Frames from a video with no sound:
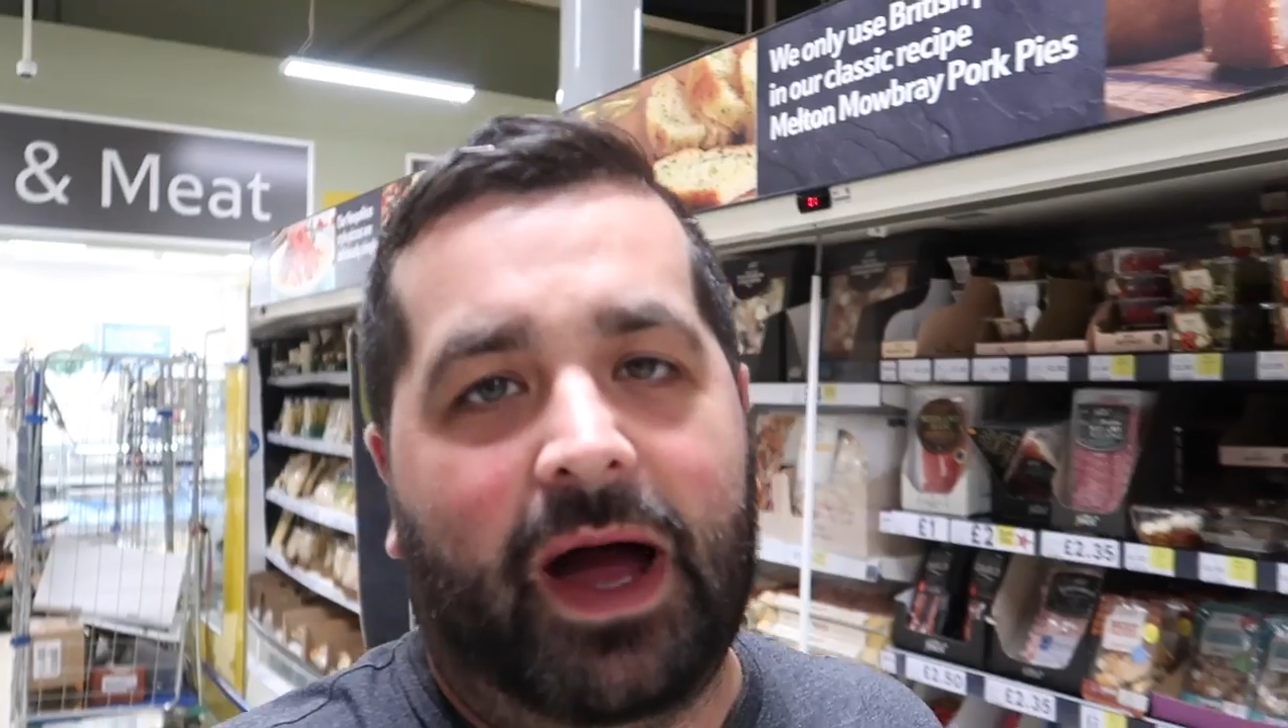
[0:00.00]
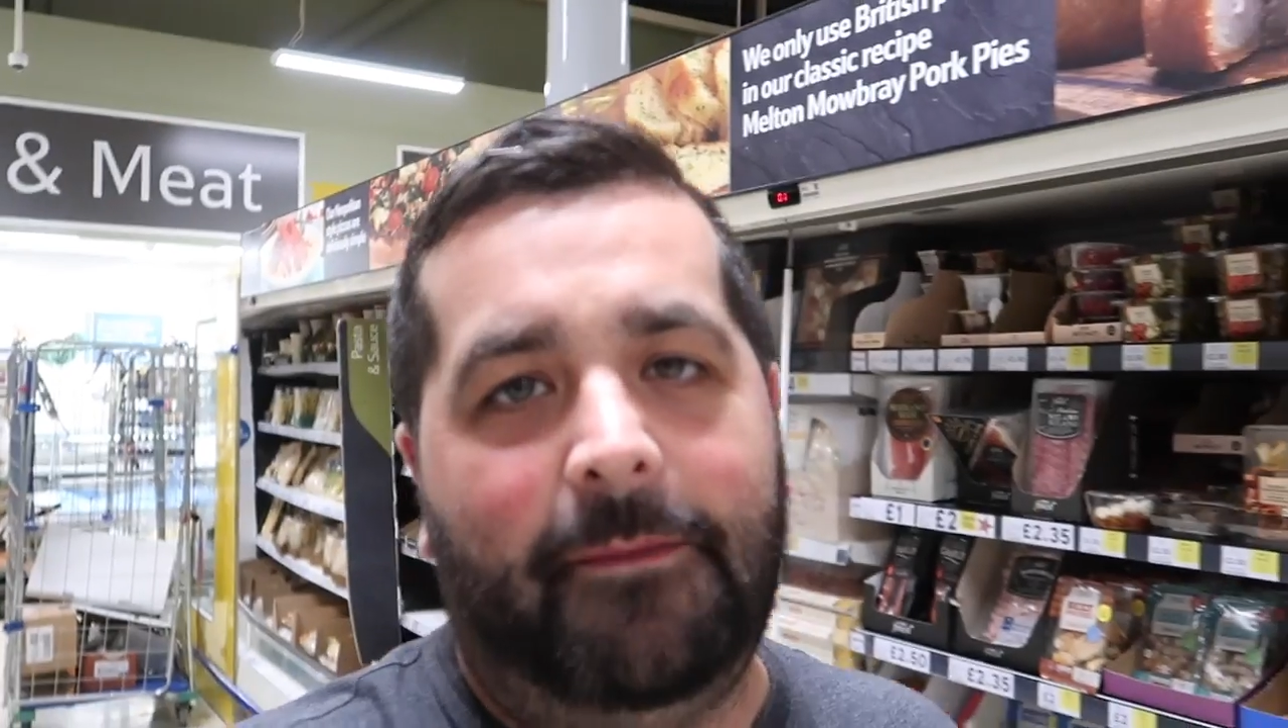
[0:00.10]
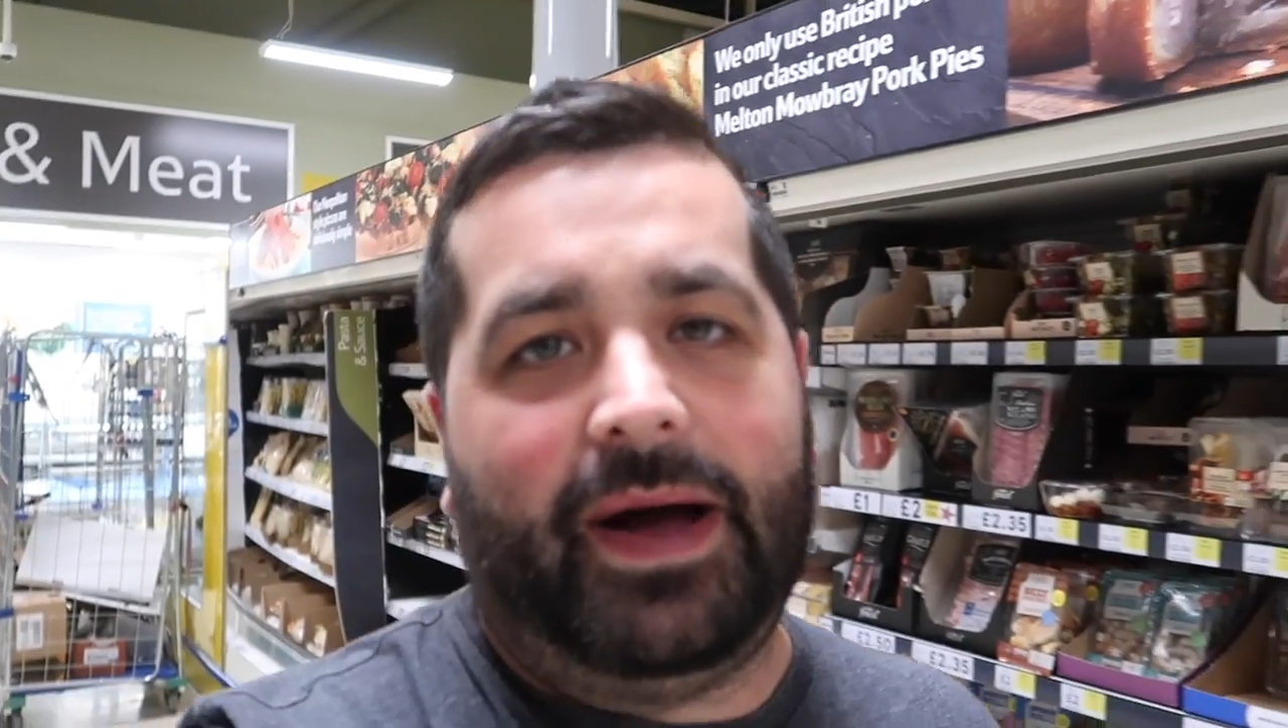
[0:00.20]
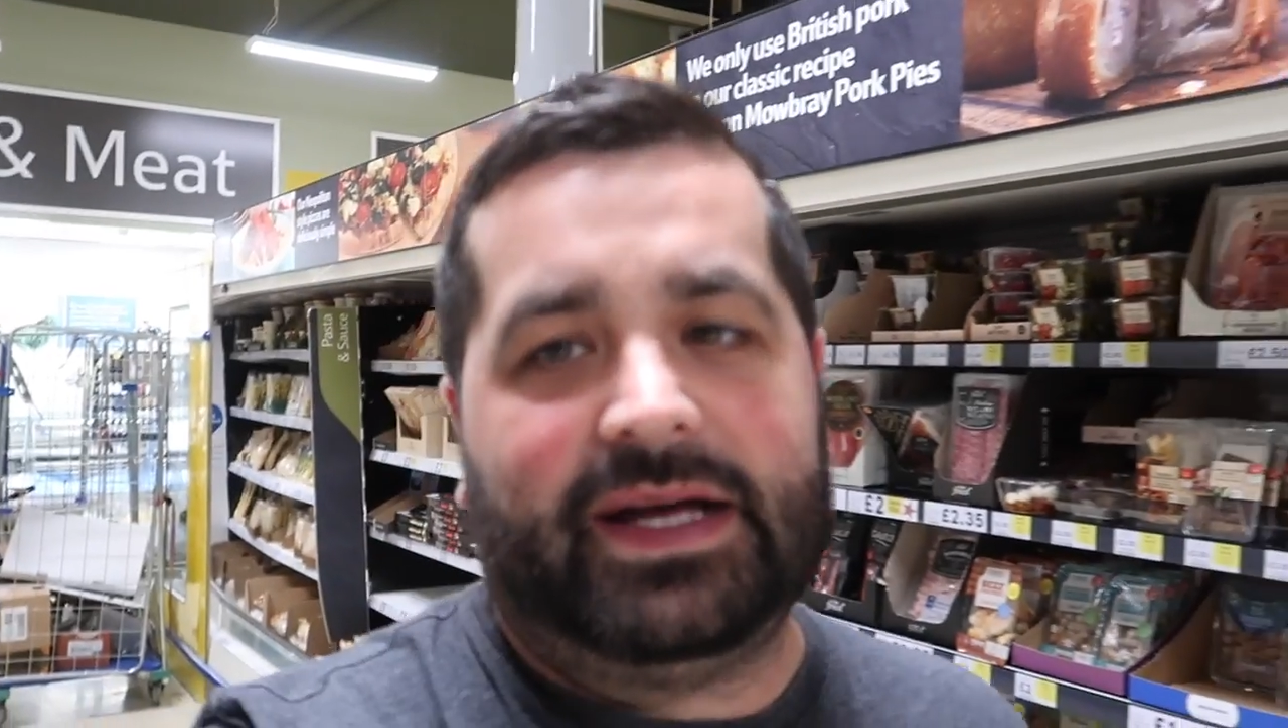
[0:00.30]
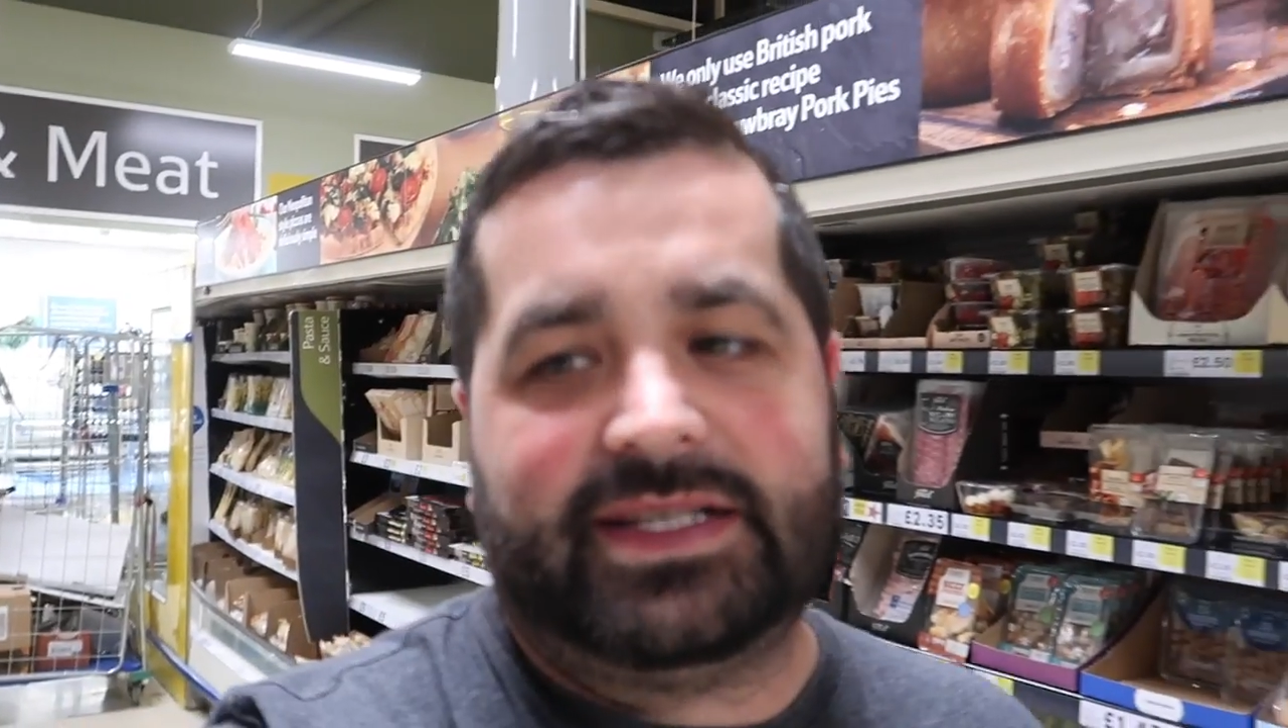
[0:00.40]
my
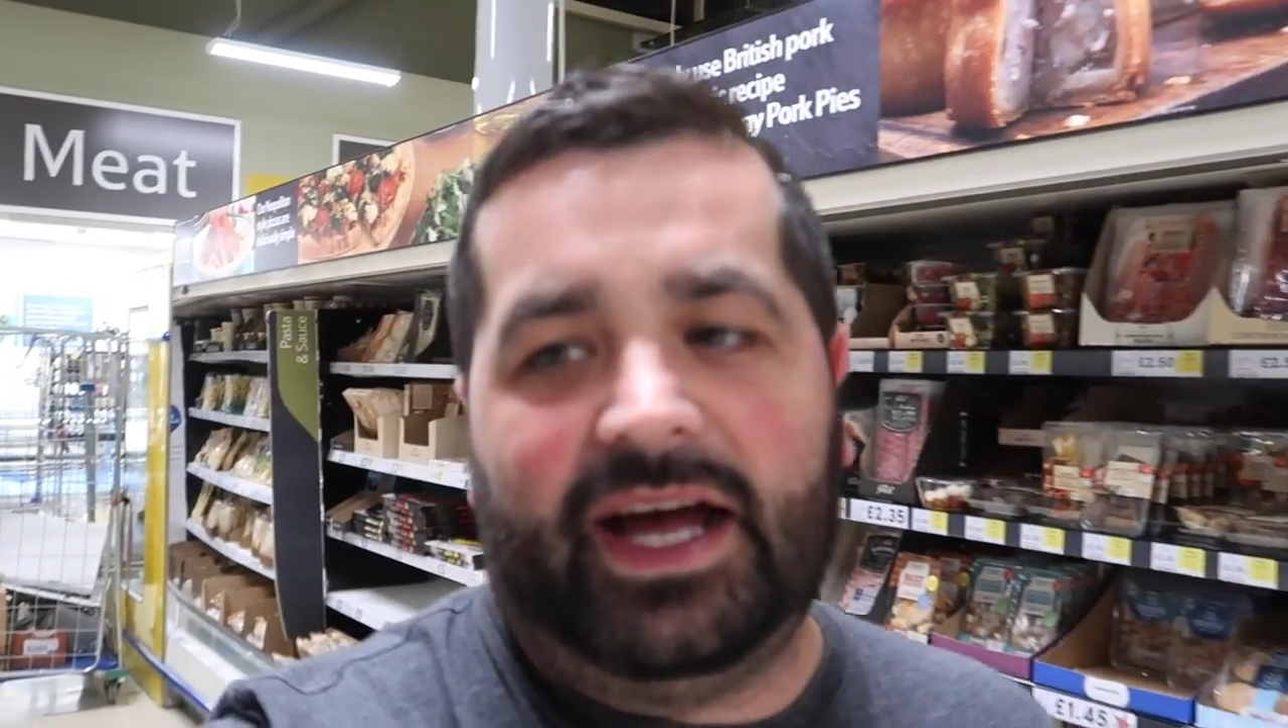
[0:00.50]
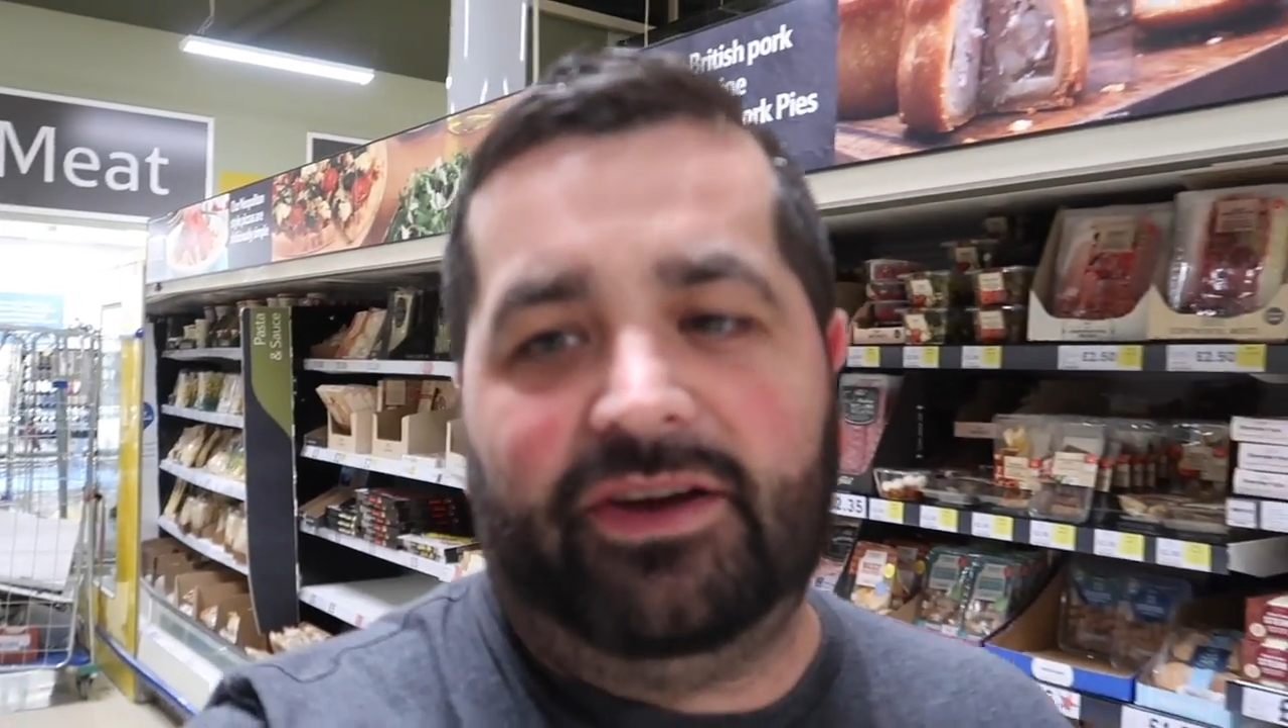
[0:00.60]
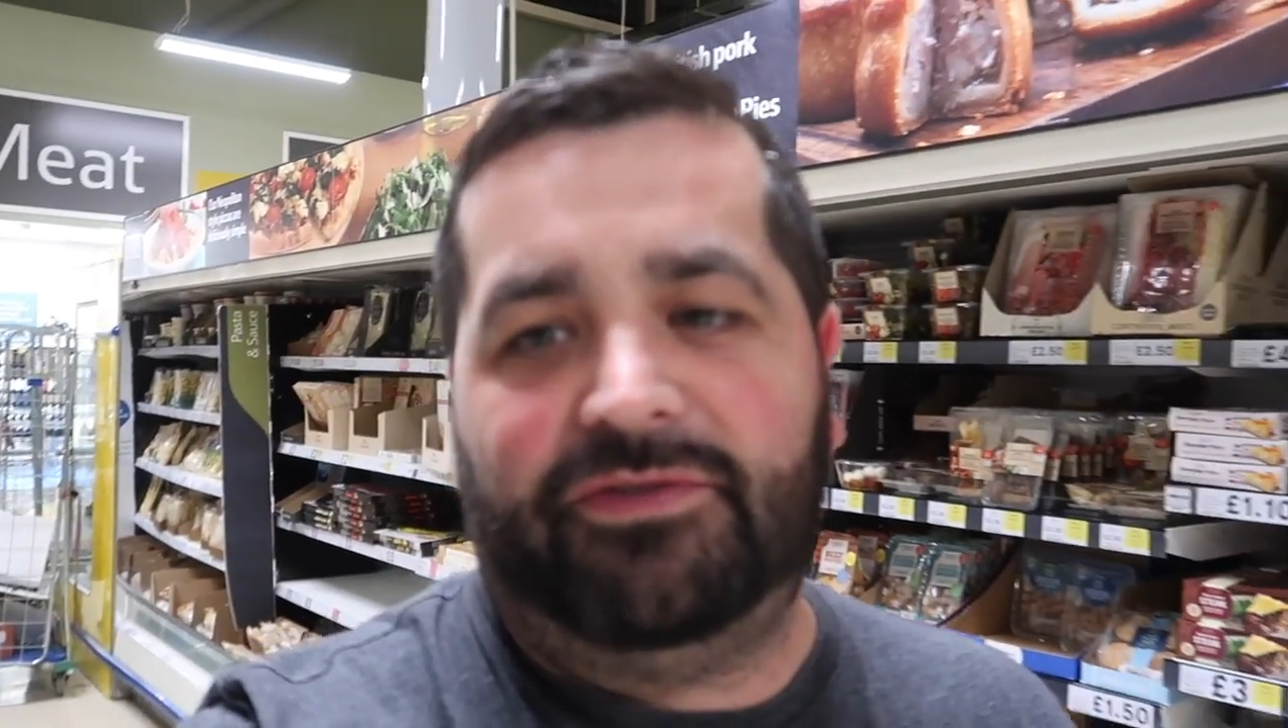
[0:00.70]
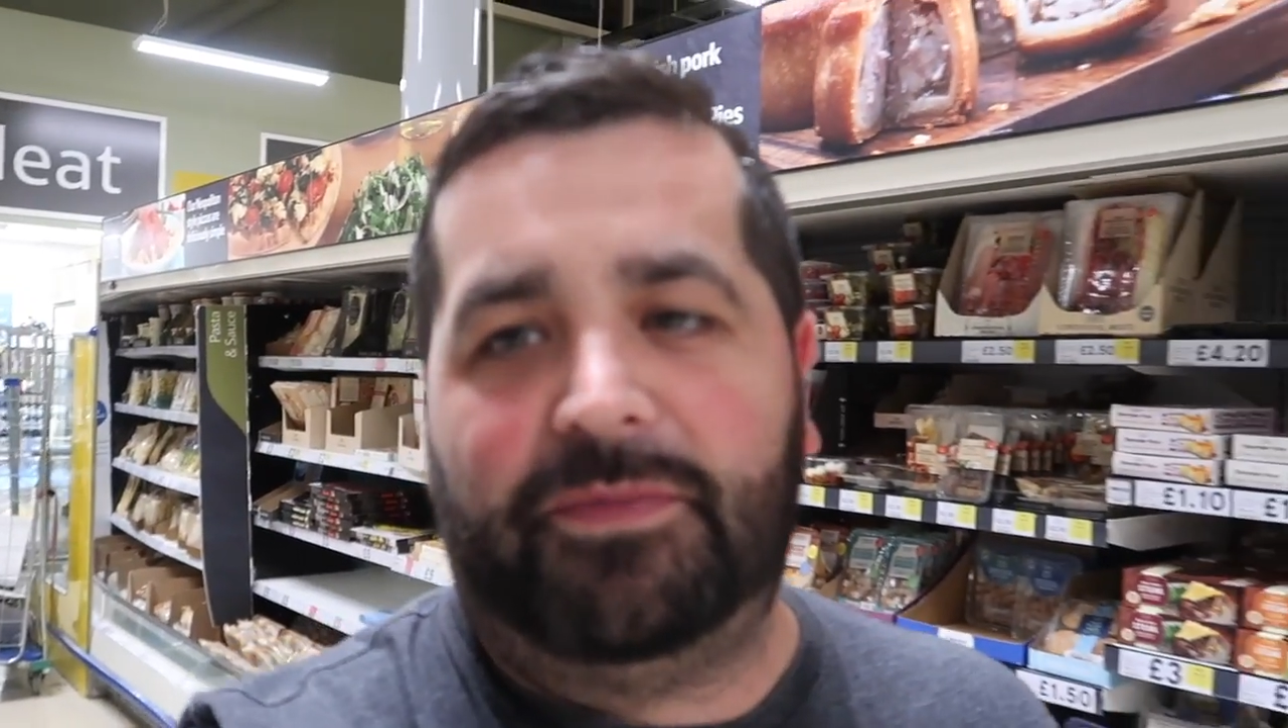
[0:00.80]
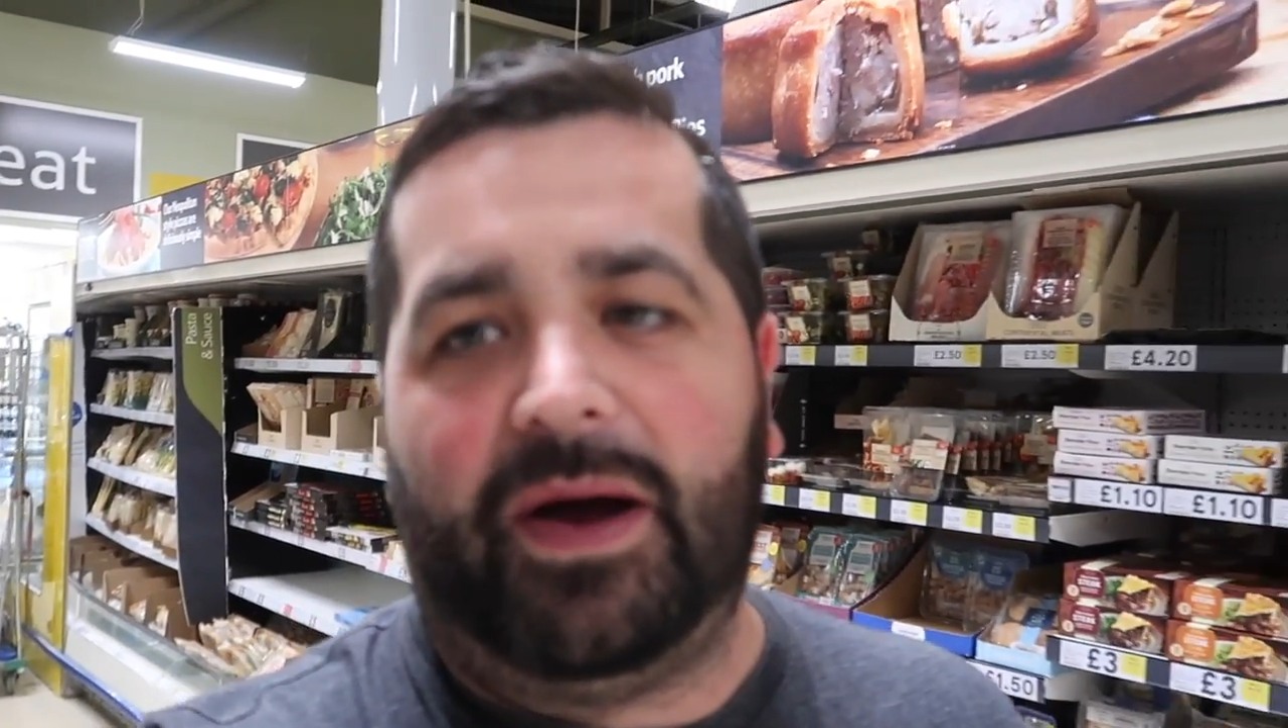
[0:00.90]
backside off